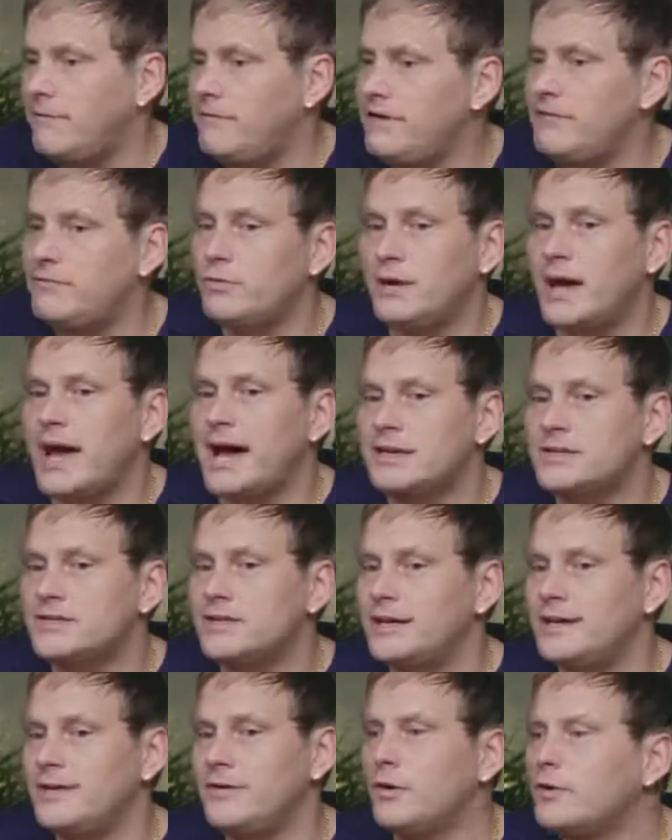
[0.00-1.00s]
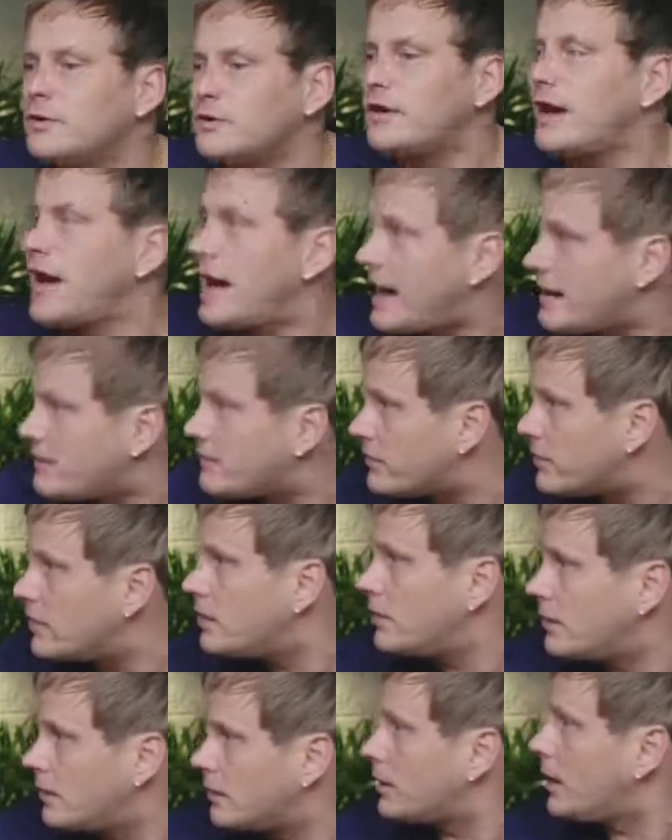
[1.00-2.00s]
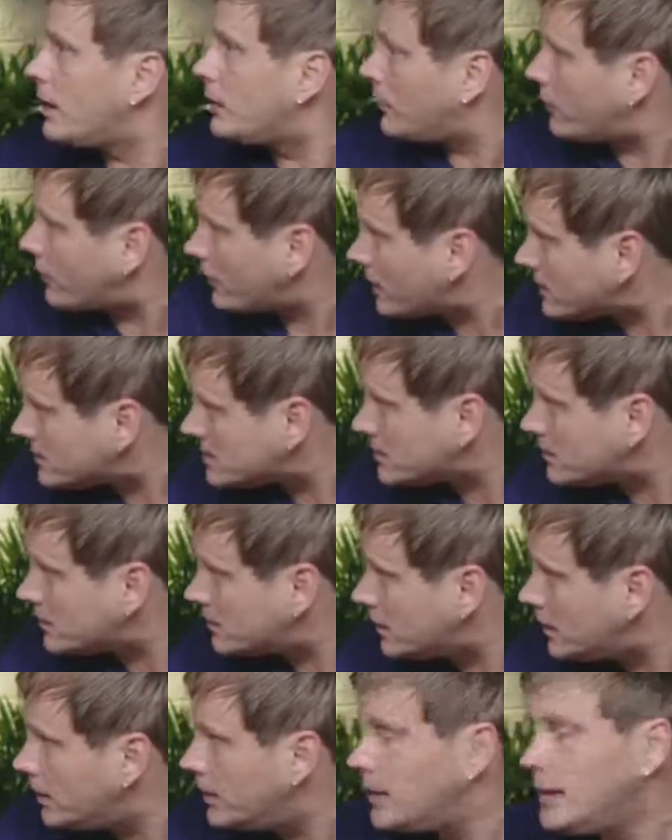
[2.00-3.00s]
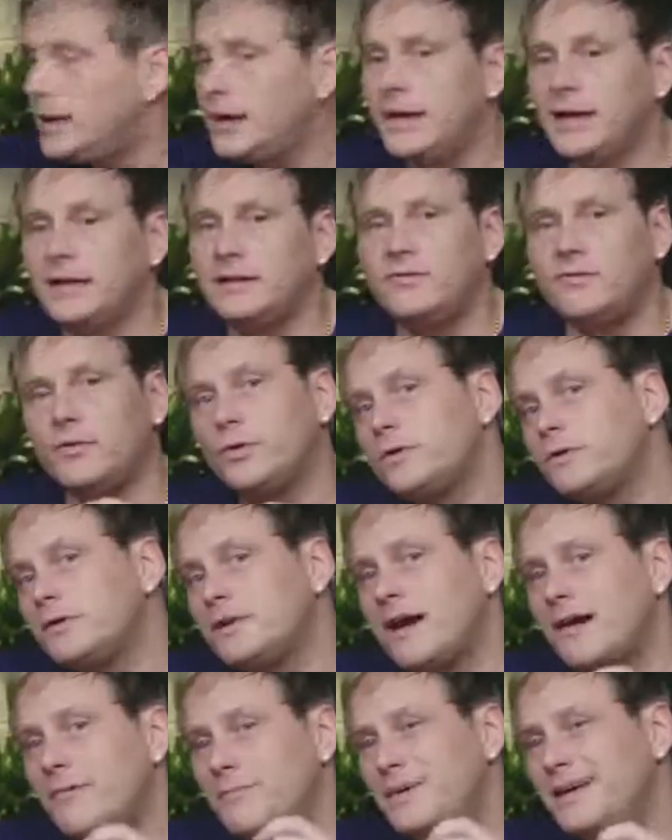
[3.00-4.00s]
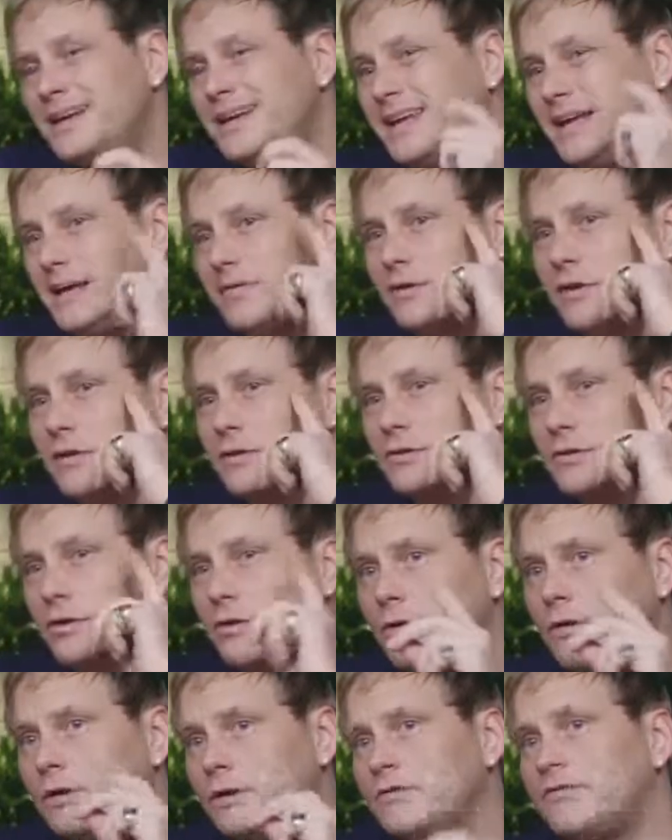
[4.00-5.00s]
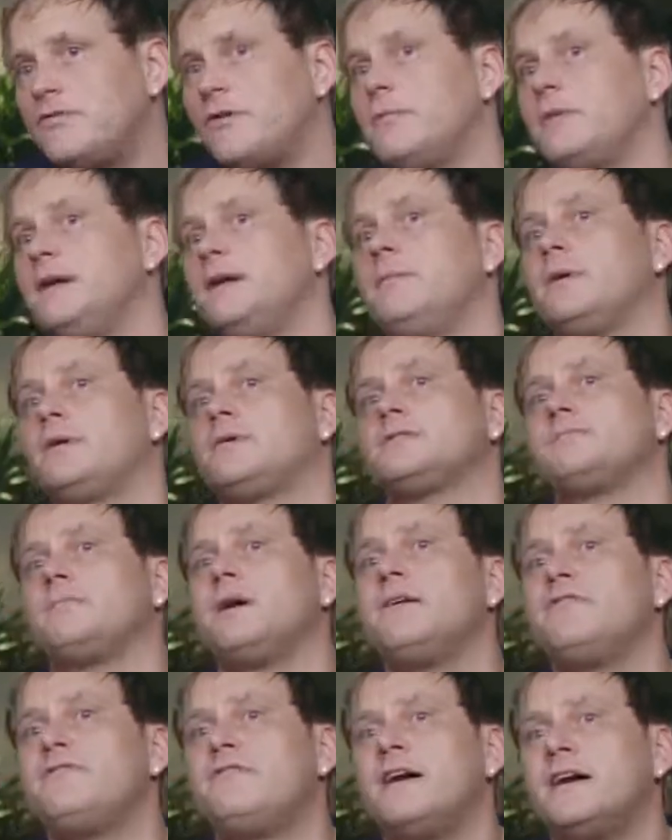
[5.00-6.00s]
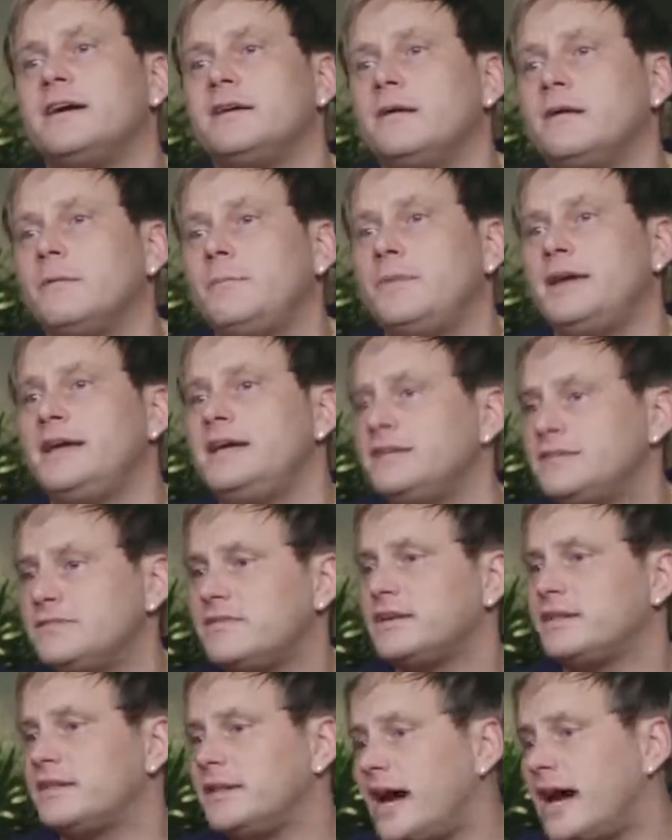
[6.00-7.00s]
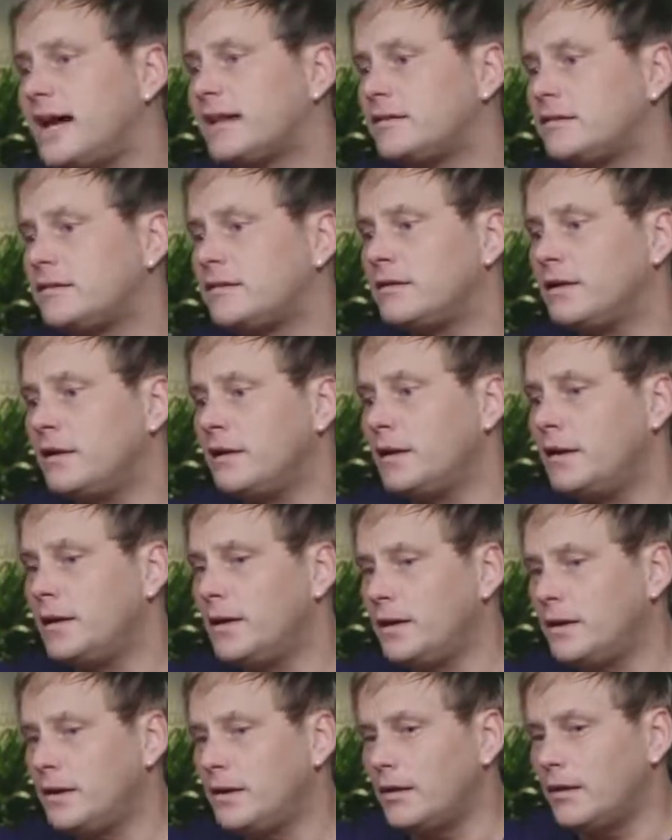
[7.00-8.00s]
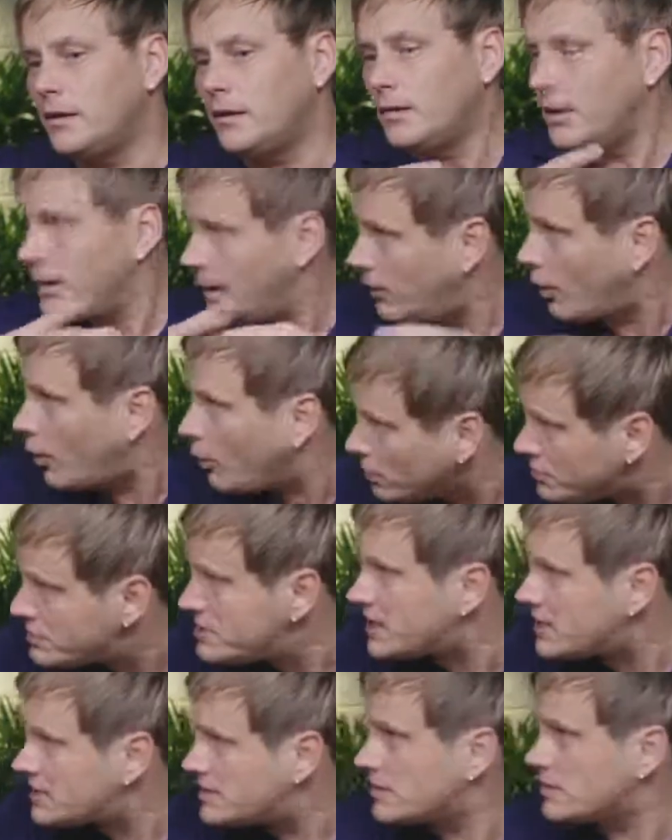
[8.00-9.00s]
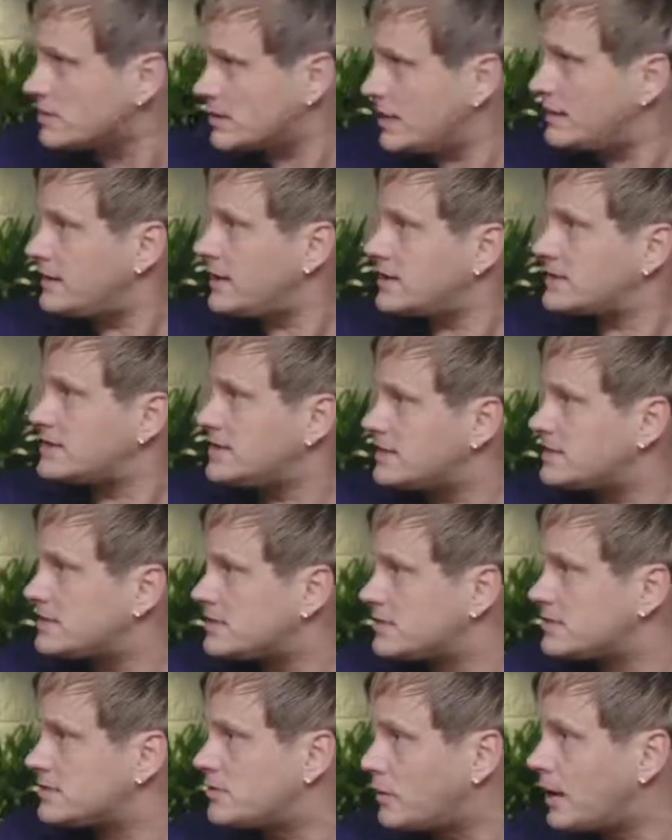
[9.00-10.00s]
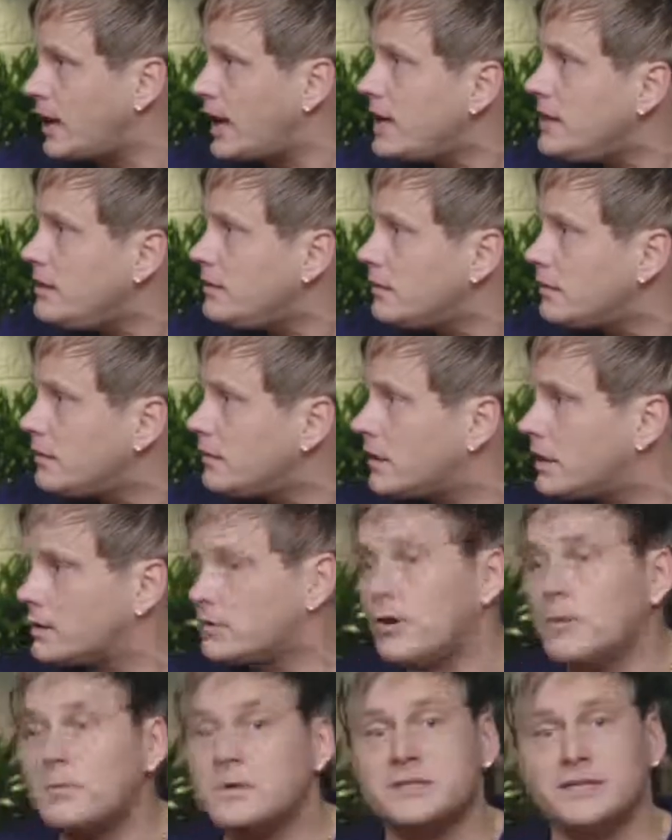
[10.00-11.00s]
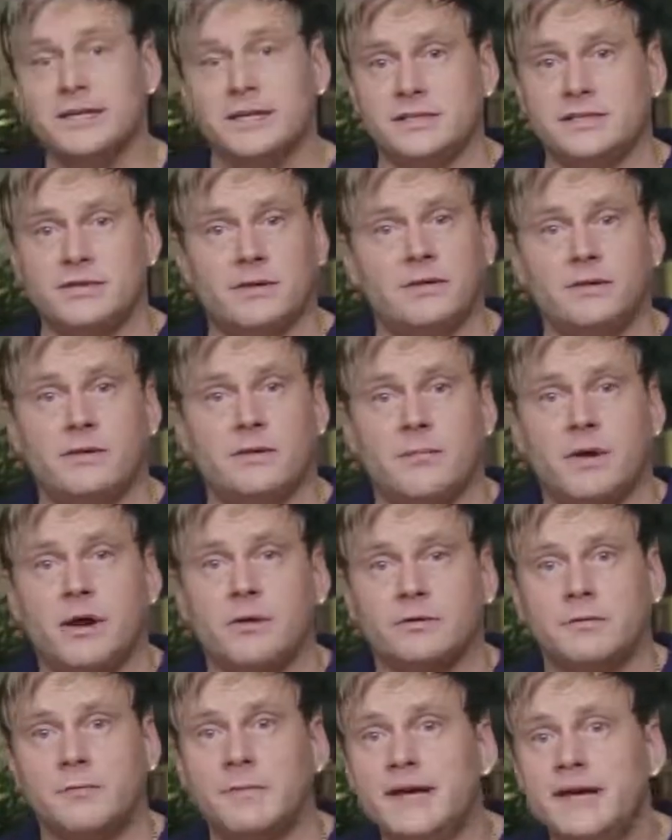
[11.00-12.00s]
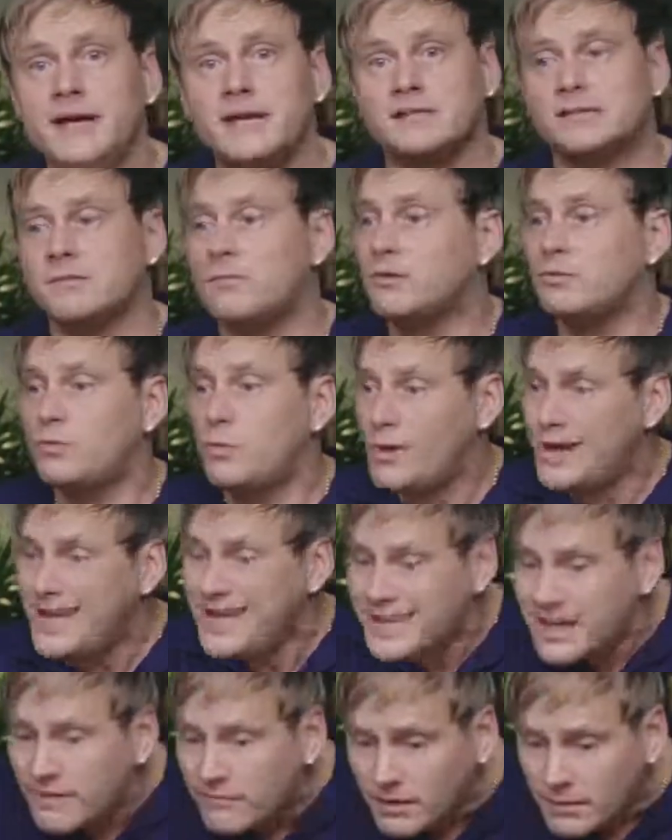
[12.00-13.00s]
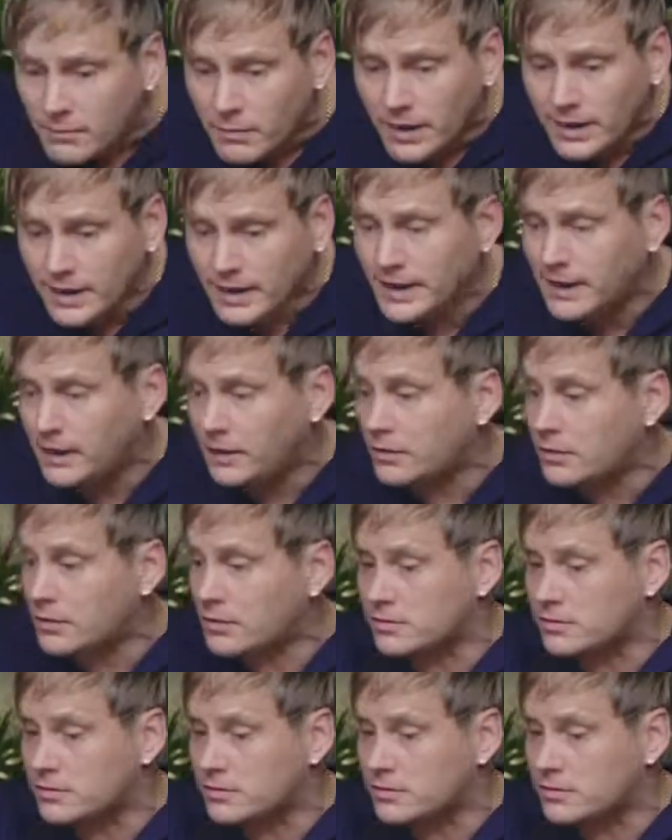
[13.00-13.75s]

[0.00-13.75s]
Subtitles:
we would actually not have a cloud horizon. It wouldn't have been even a thought for me, because my final piece with that whole jigsaw that exists today, that obviously is not about me, it's about we, everybody in the